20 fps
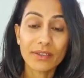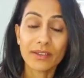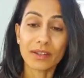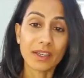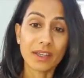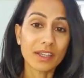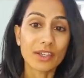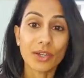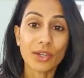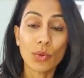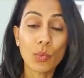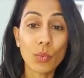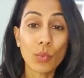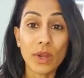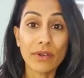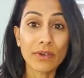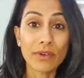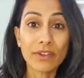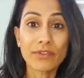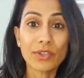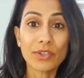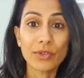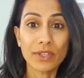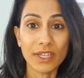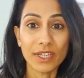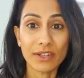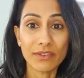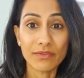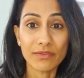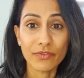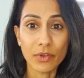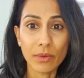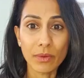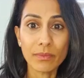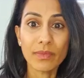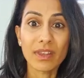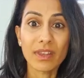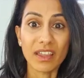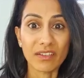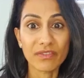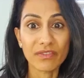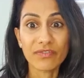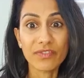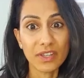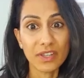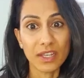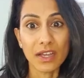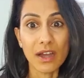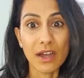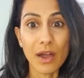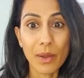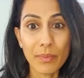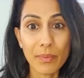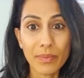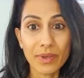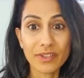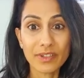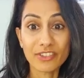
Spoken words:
like wherever you get it from, like fill it up.